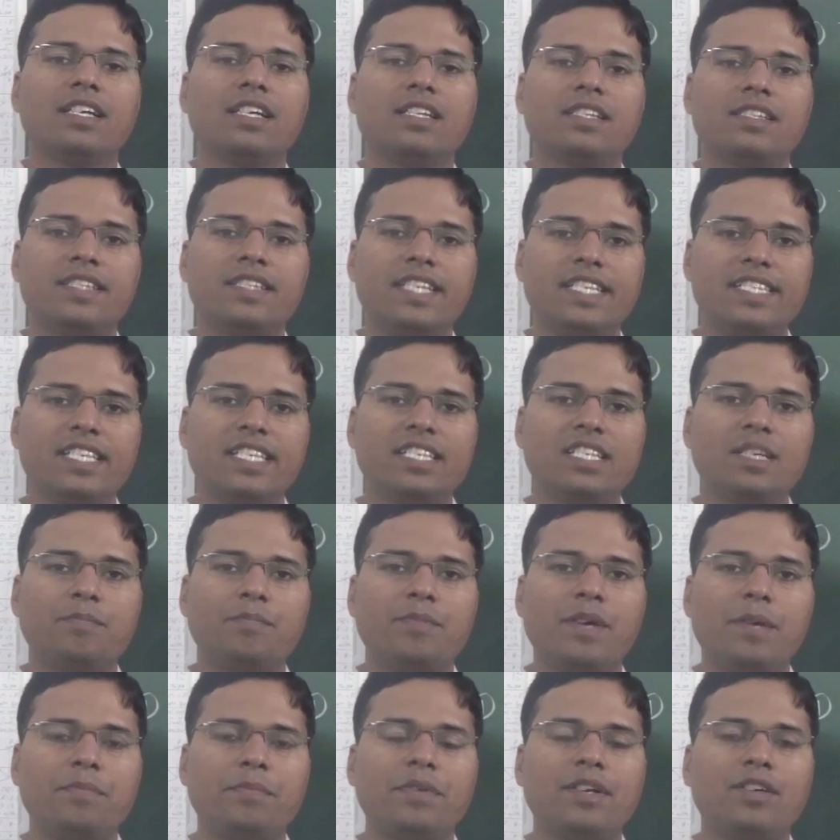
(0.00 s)
This is the
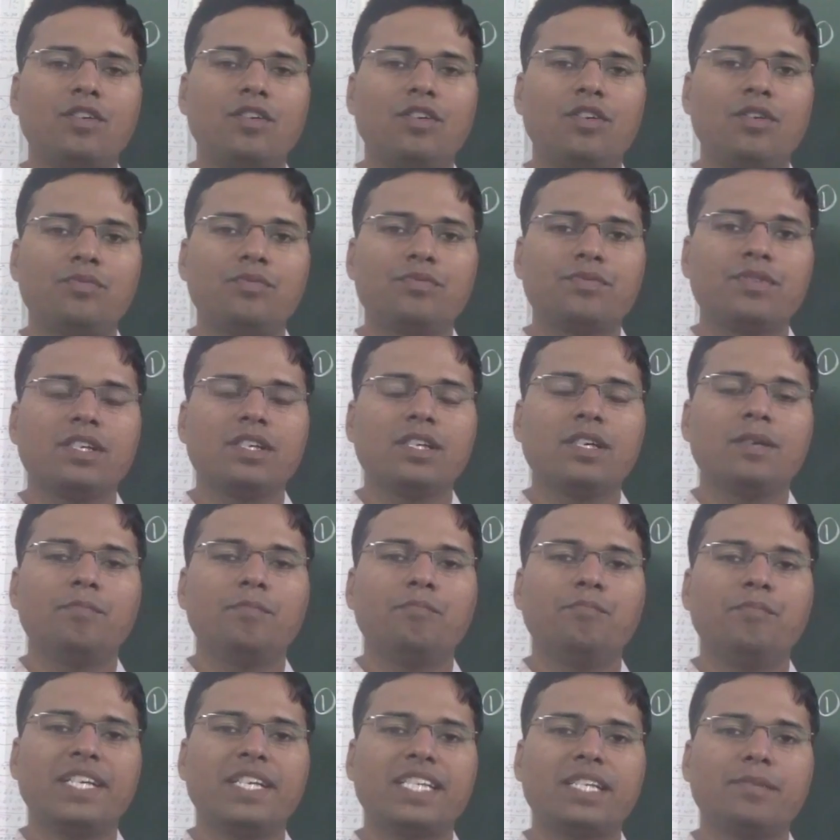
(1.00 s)
paper of
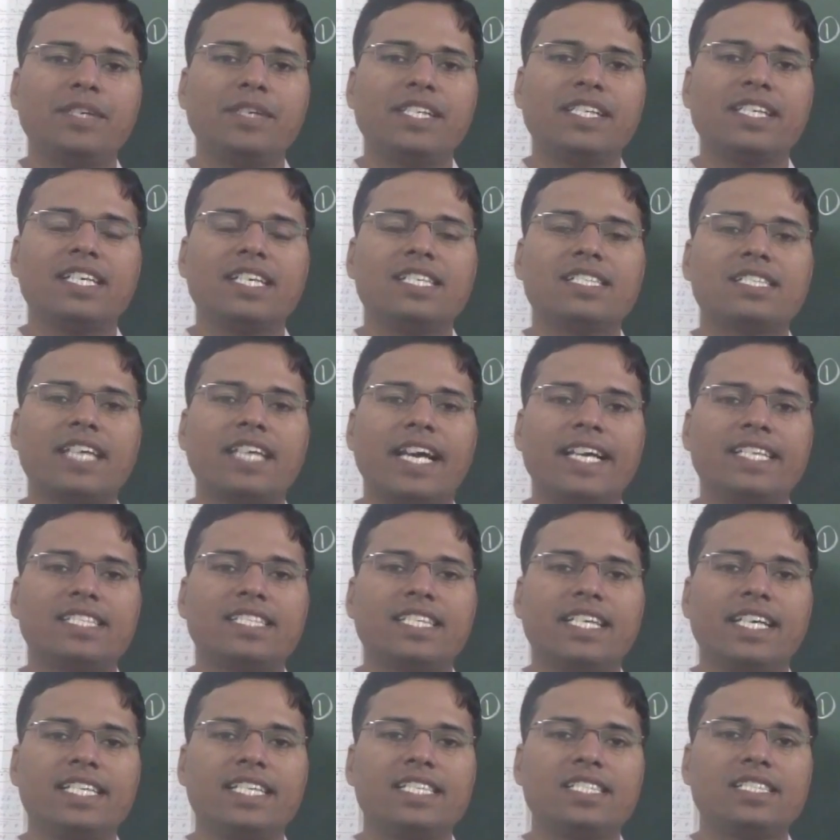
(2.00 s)
Mathematical
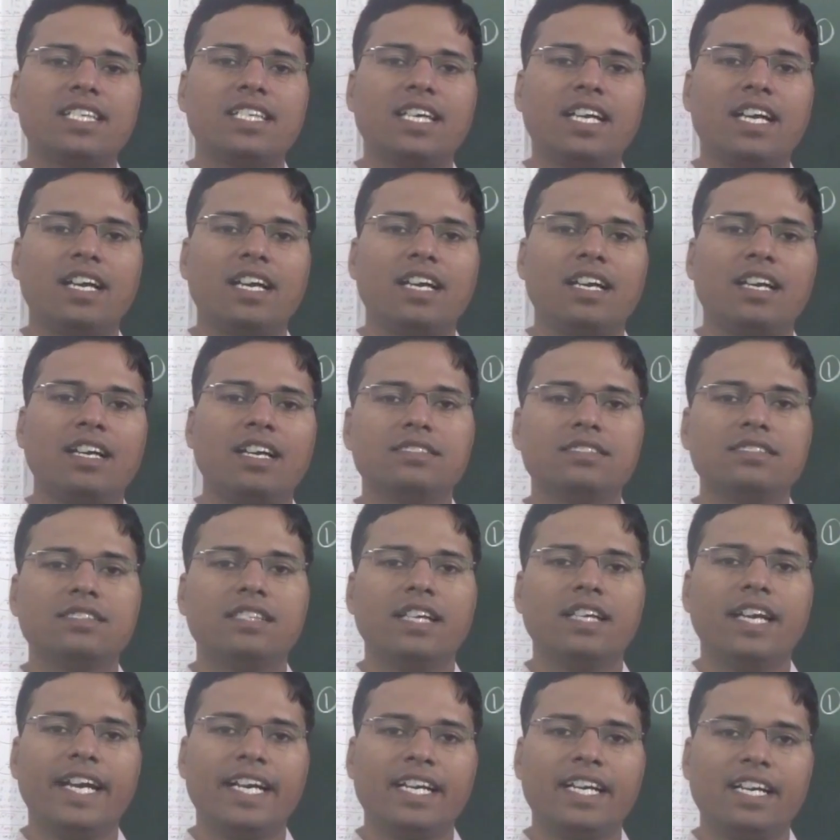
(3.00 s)
Sciences
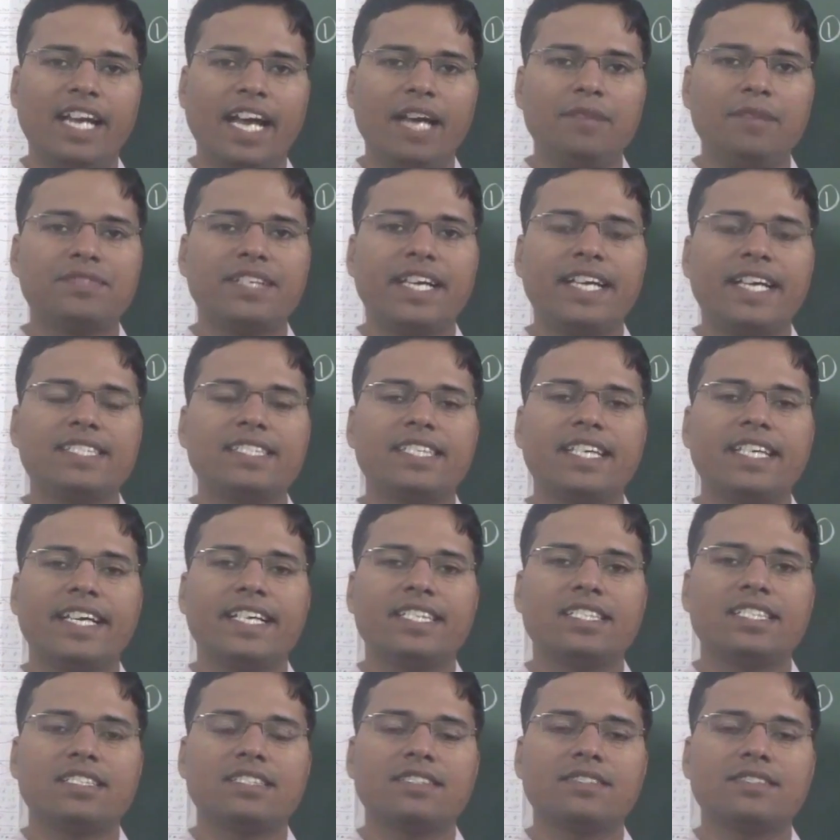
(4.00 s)
and Life
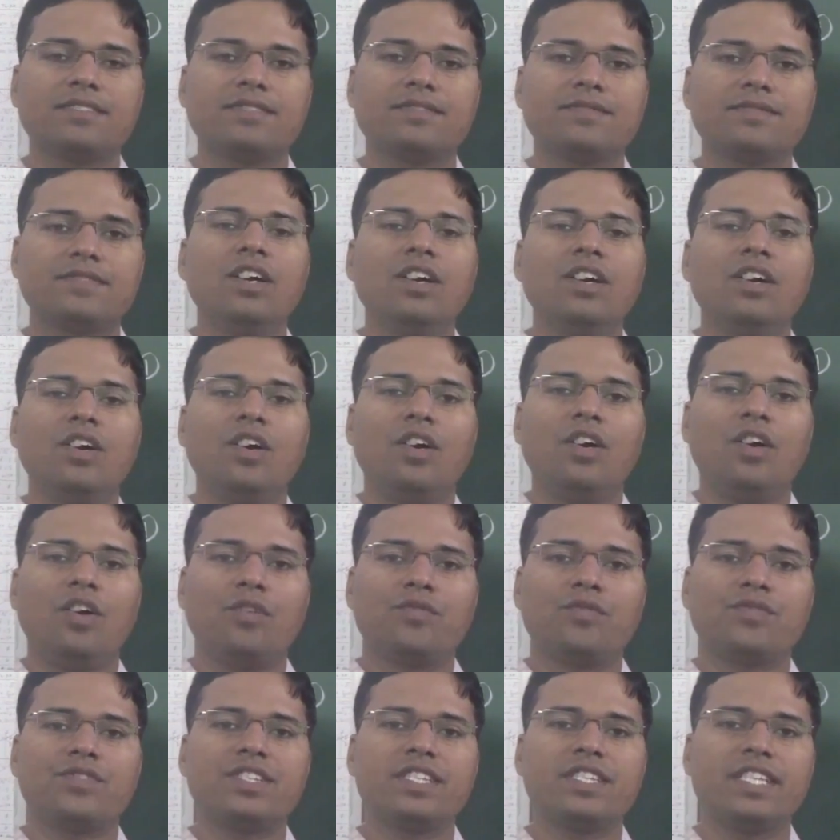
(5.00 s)
Sciences
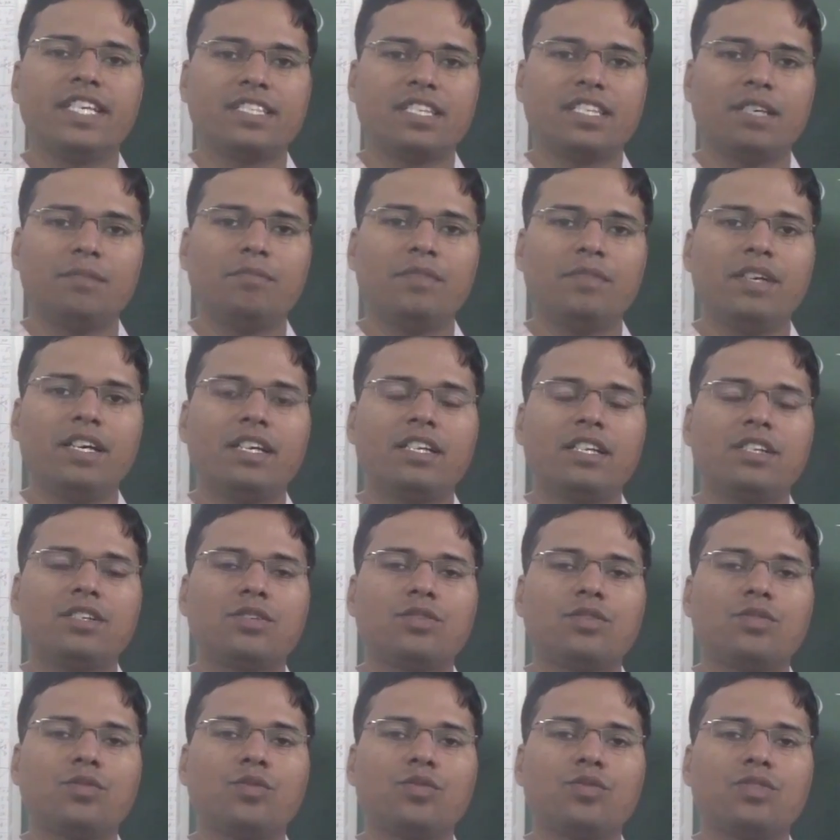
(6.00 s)
of December
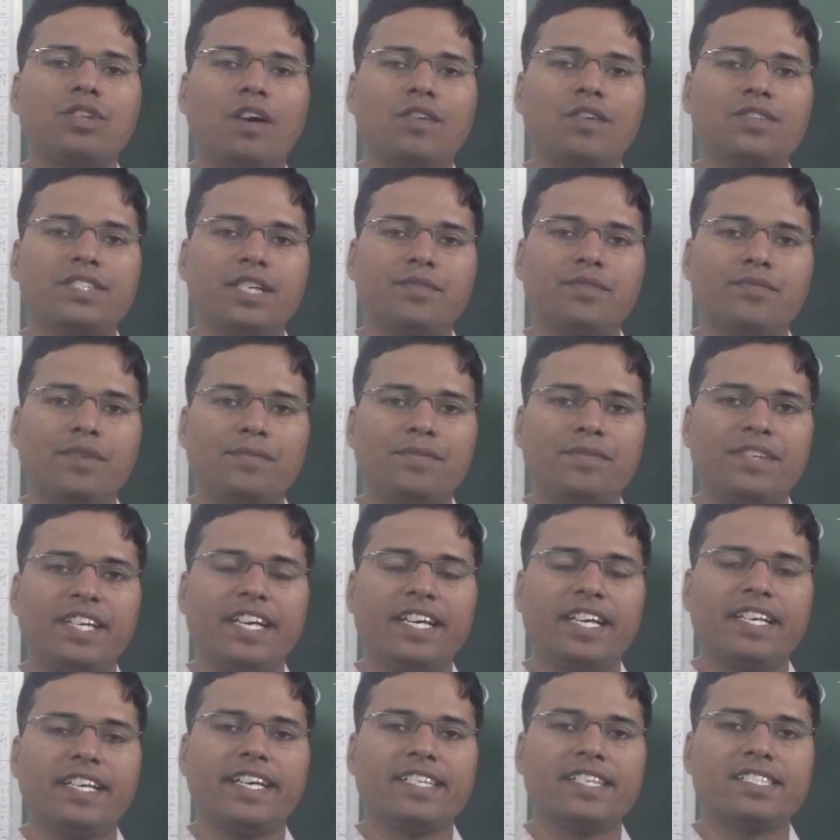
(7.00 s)

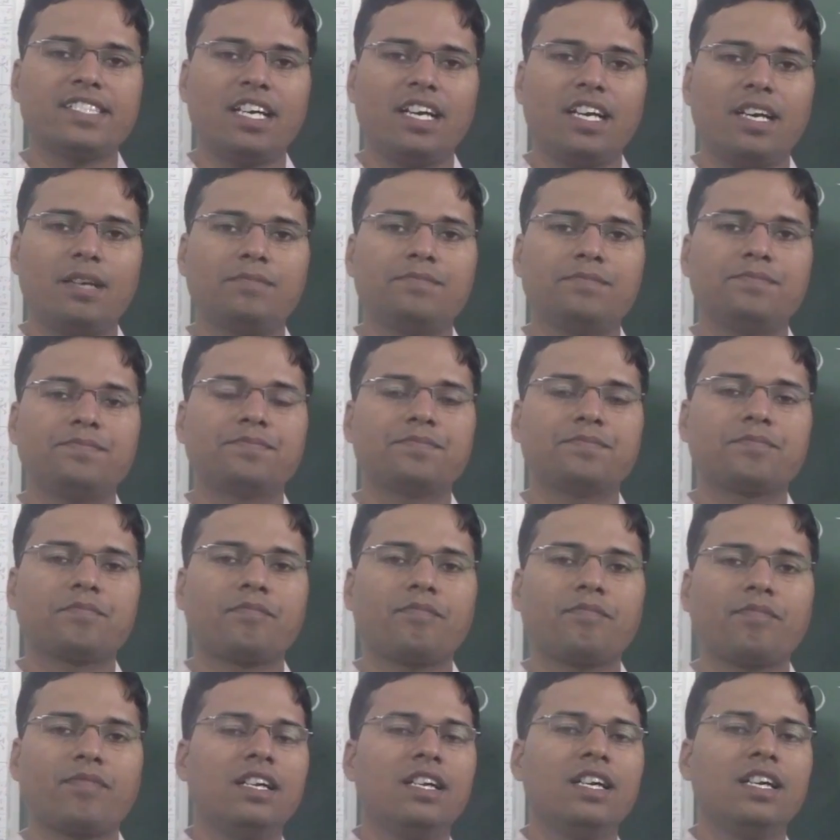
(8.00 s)
2015 exam.
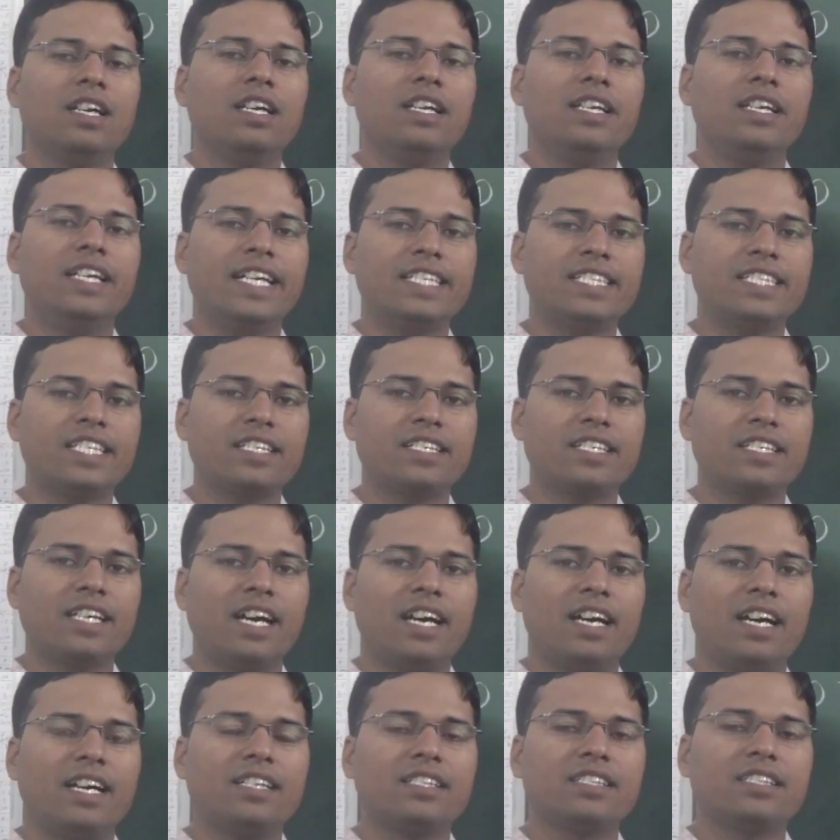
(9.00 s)
Let's
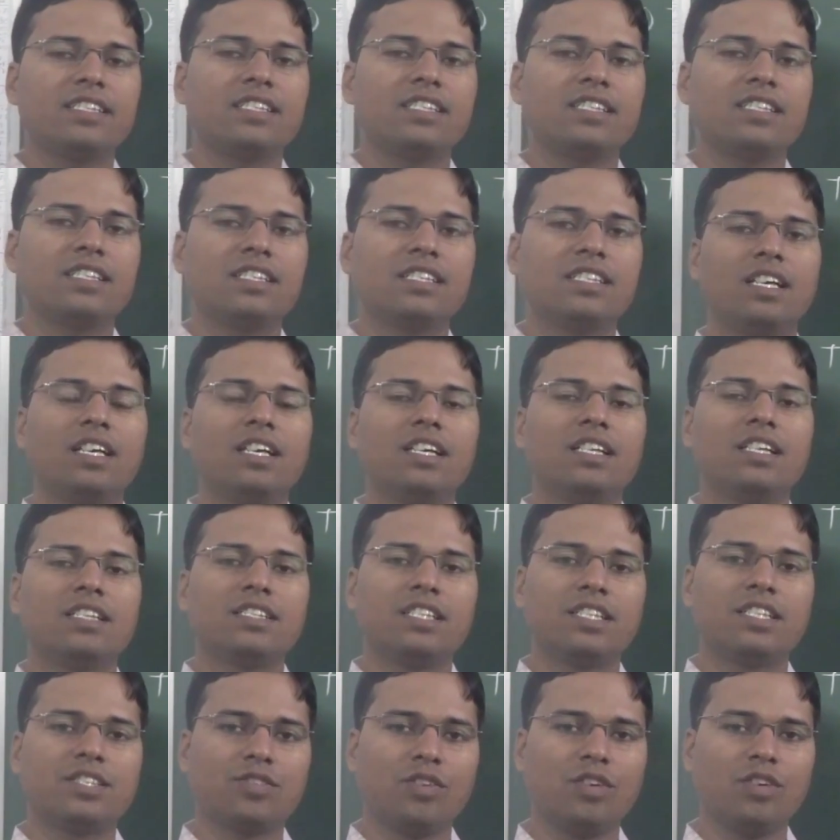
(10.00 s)
start
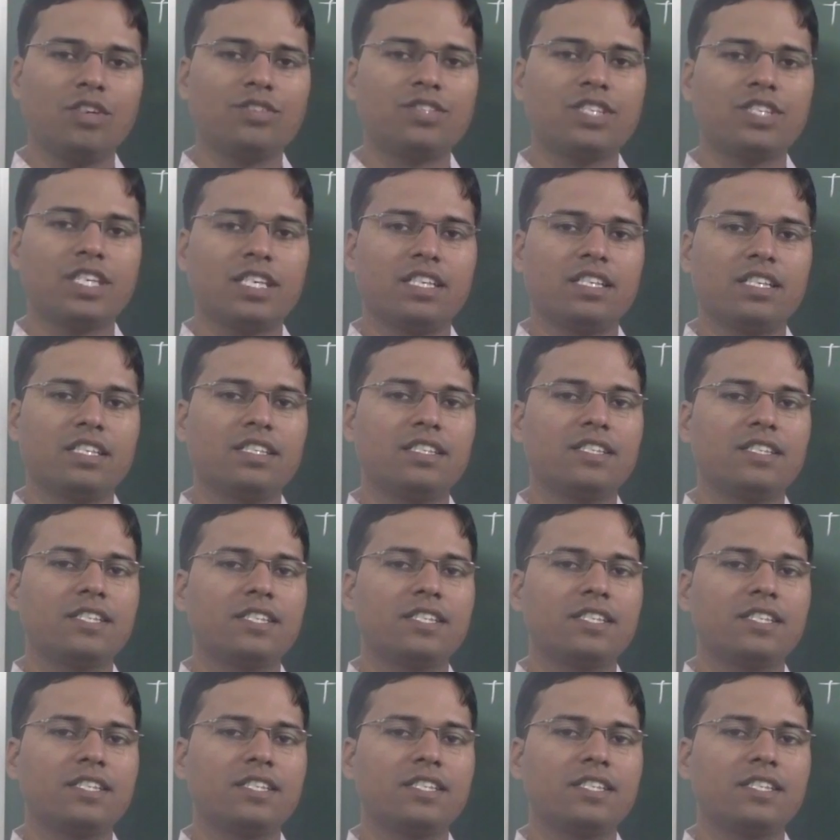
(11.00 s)
the solution.